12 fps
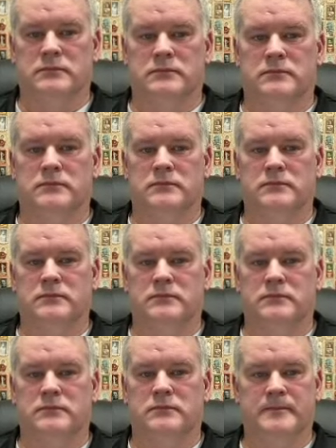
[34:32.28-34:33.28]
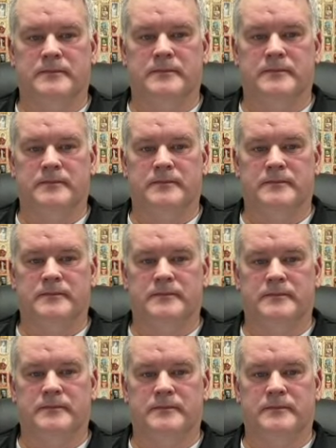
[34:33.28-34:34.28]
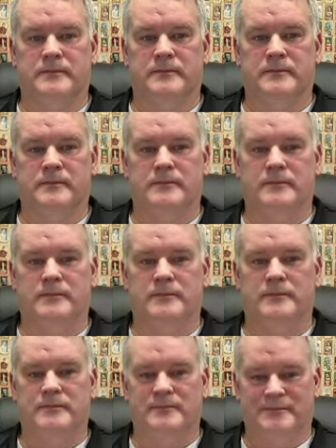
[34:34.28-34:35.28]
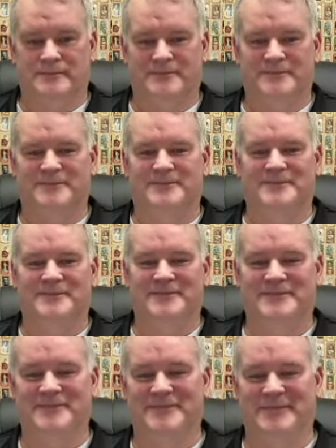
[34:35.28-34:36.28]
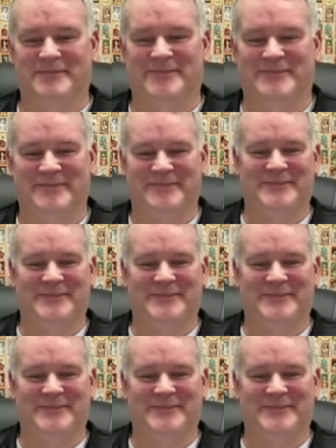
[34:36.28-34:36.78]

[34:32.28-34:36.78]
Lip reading: This person isn't speaking.